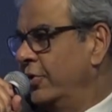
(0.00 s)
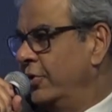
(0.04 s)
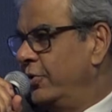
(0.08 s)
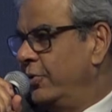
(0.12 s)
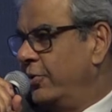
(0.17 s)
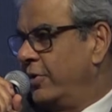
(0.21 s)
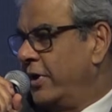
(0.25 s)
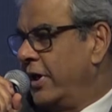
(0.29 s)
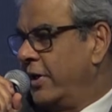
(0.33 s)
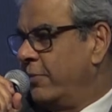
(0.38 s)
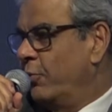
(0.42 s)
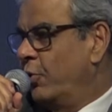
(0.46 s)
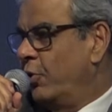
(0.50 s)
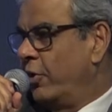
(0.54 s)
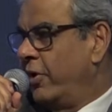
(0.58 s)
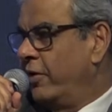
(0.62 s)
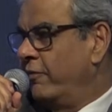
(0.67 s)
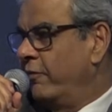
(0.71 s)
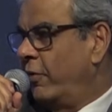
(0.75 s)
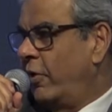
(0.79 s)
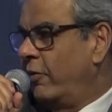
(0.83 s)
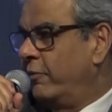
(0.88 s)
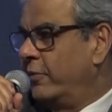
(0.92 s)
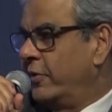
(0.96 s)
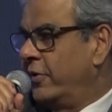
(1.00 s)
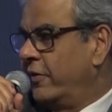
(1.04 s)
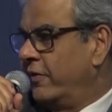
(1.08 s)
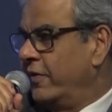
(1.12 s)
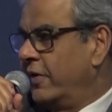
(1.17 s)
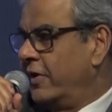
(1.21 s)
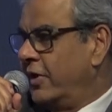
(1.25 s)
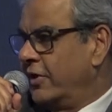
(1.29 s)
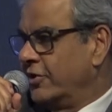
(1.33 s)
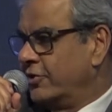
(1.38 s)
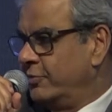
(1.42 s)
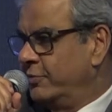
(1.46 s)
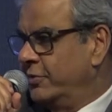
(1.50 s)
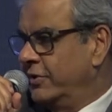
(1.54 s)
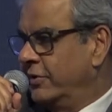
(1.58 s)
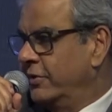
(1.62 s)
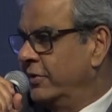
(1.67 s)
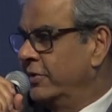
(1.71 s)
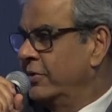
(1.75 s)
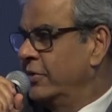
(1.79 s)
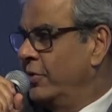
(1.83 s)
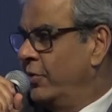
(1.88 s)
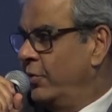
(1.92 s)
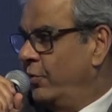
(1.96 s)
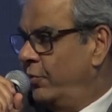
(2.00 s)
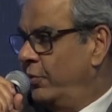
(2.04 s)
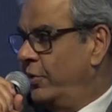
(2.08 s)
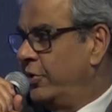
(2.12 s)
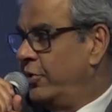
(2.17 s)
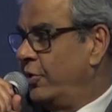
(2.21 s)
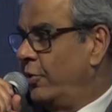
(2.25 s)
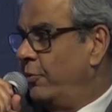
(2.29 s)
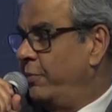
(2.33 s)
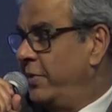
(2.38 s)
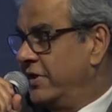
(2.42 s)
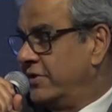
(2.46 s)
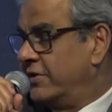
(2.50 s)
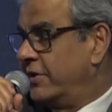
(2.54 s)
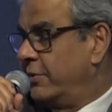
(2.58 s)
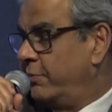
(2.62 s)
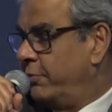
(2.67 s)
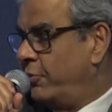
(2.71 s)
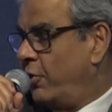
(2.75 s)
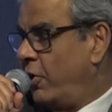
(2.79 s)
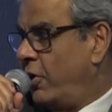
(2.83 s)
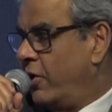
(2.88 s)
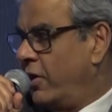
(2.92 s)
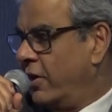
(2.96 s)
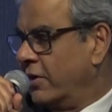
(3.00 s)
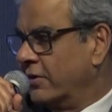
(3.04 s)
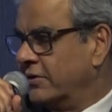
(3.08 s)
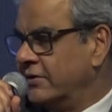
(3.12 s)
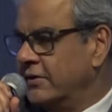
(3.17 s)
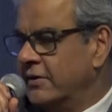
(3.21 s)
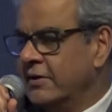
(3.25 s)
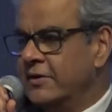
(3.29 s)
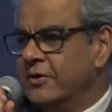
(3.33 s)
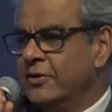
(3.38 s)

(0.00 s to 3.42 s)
you get more involvement of the customer with your basic products.